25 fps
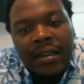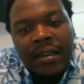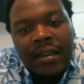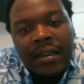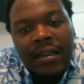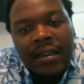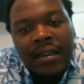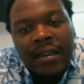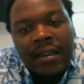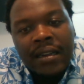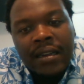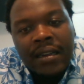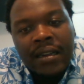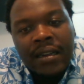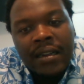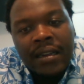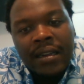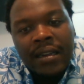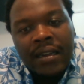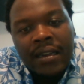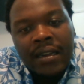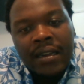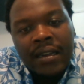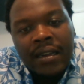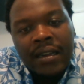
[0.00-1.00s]

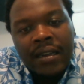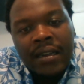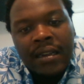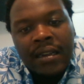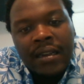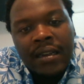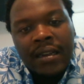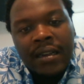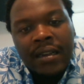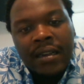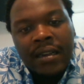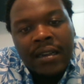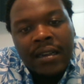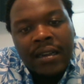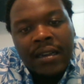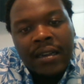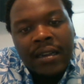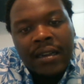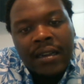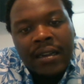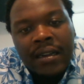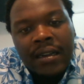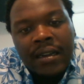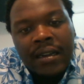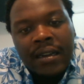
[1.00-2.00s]

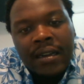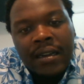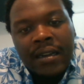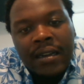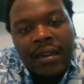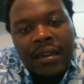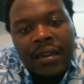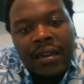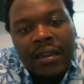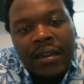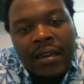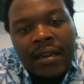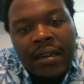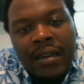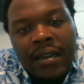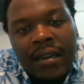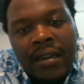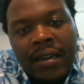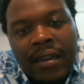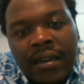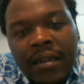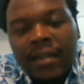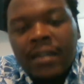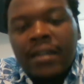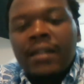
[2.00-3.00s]

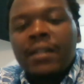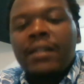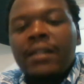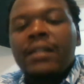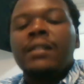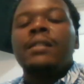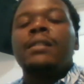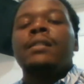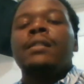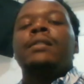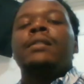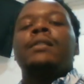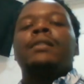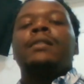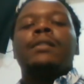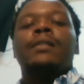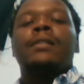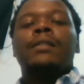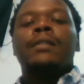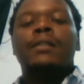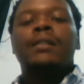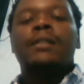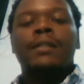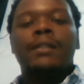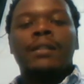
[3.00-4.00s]

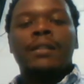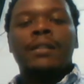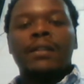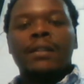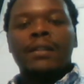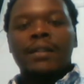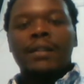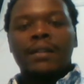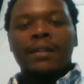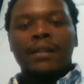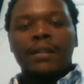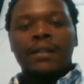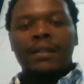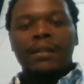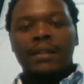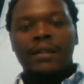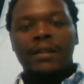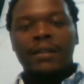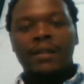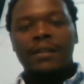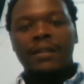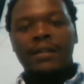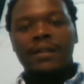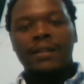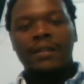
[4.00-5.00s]

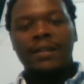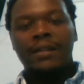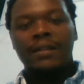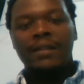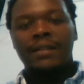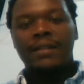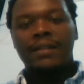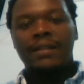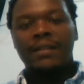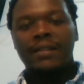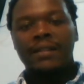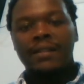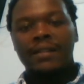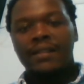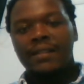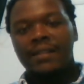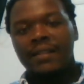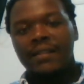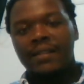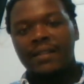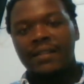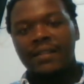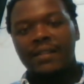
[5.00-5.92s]
No words are spoken by the person on screen.